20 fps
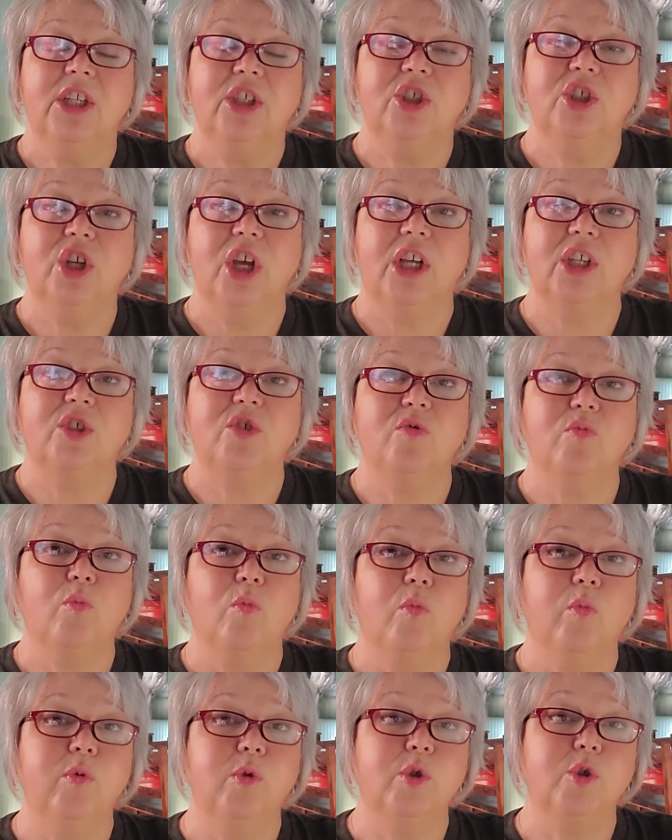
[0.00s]
just
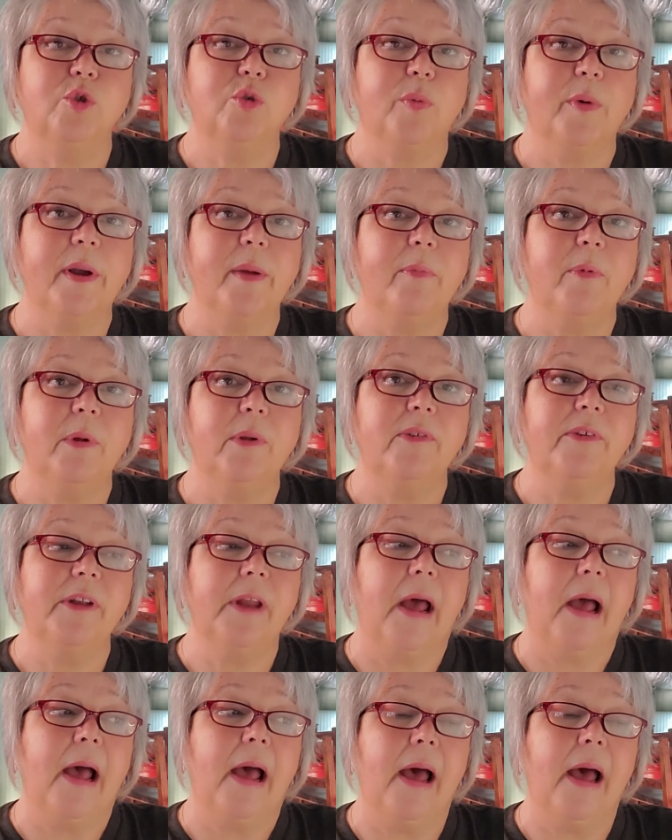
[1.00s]
shriveled